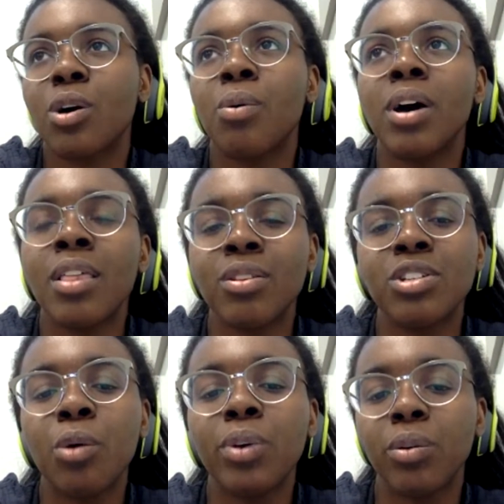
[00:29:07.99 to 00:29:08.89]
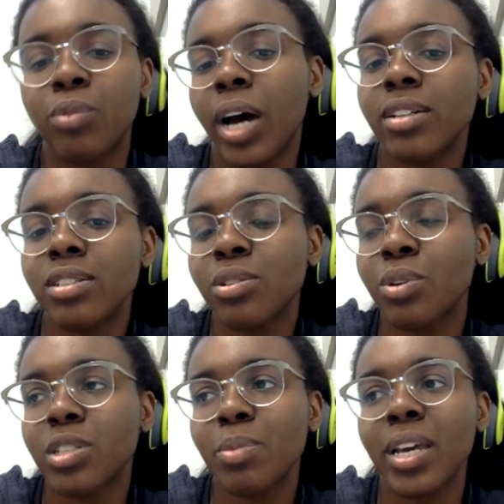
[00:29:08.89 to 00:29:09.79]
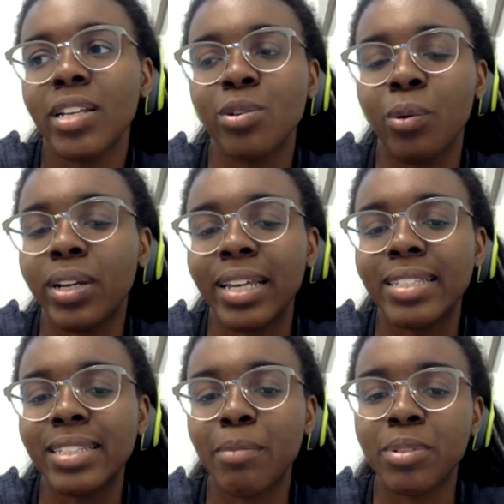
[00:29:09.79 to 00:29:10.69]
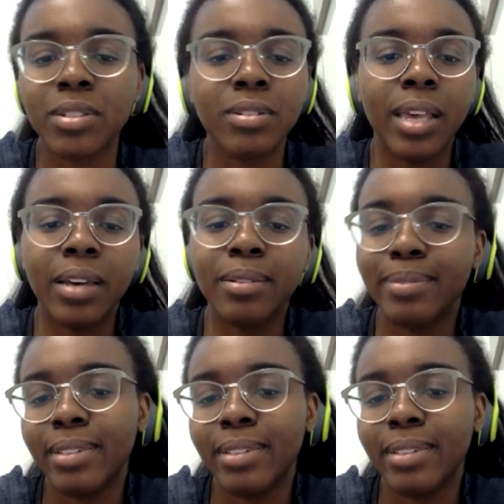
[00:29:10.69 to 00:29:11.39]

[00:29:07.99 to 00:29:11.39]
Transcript: So there's no real rush, so to speak, and he's already like skipped like